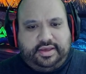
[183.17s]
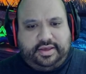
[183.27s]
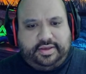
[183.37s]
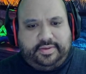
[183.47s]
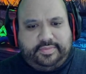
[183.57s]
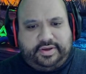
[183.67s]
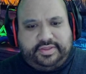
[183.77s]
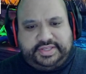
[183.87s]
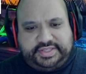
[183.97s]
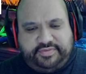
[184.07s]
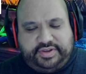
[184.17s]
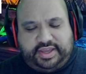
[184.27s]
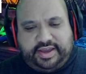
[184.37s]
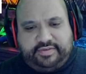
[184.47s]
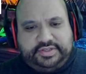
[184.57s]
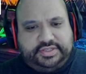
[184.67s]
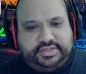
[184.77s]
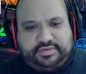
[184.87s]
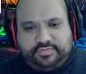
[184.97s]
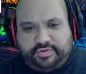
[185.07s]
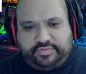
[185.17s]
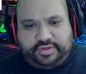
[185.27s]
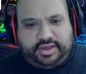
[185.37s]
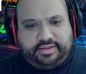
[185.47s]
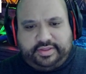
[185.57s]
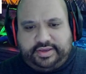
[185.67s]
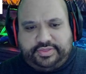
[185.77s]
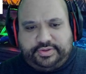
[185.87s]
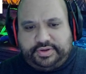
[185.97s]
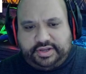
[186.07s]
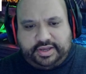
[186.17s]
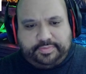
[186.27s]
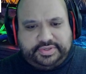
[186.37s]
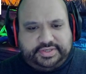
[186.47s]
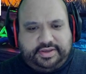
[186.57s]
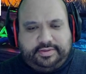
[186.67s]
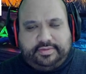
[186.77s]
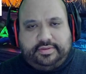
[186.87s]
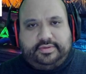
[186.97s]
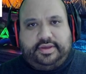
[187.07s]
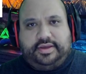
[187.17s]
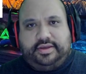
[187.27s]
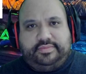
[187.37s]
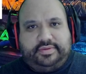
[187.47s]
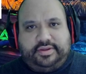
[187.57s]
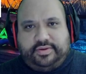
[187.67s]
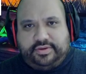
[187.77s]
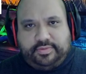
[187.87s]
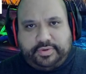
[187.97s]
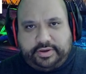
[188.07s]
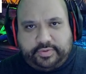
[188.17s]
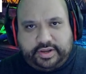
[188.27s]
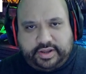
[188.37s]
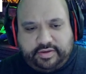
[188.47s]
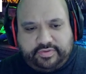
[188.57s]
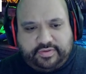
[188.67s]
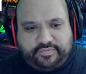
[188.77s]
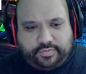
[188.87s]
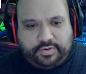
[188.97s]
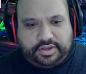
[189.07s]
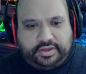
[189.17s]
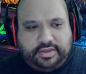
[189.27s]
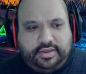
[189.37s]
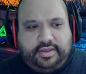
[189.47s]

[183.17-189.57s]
on that 7-day average is roughly at like 39%. You know, you could probably round it out to 40.